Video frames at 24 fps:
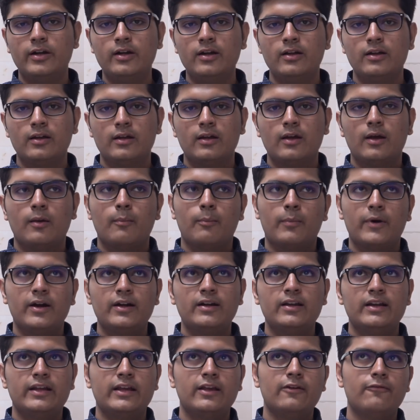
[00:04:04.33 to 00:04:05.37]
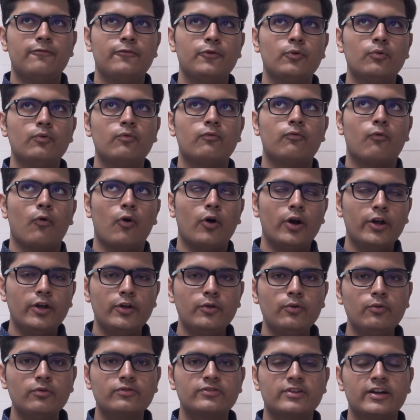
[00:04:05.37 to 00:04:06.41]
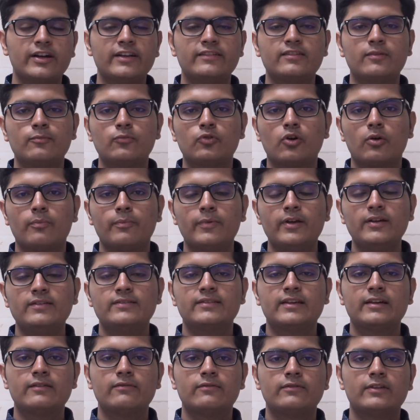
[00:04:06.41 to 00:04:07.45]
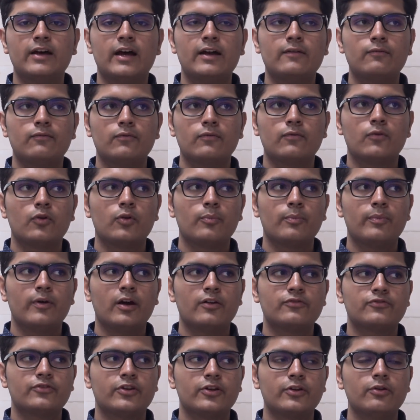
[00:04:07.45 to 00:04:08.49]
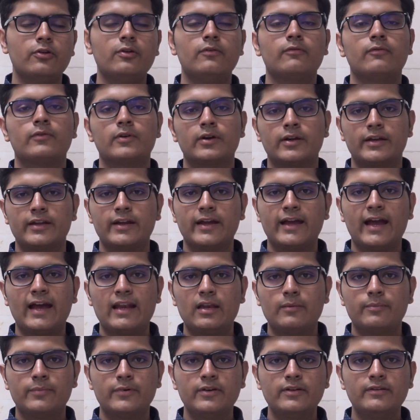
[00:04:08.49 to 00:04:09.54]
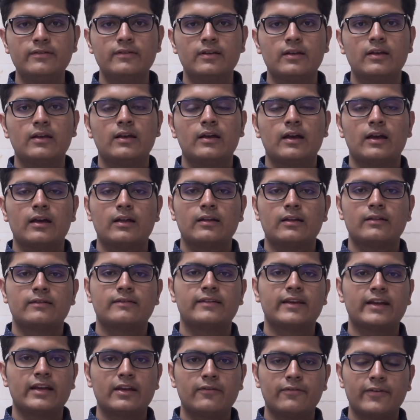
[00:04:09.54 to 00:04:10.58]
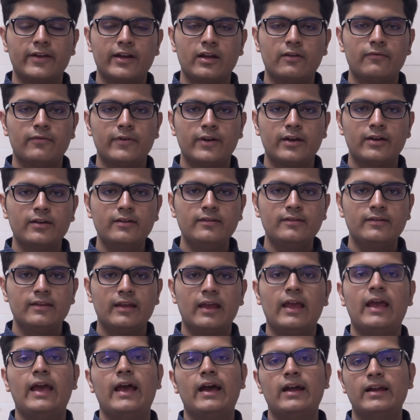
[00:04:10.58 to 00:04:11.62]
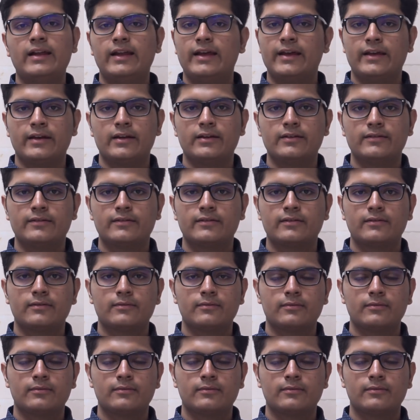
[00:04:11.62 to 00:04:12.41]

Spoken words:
it. But if you want to study some topics, that would constitute vernier calipers, significant figures, and errors.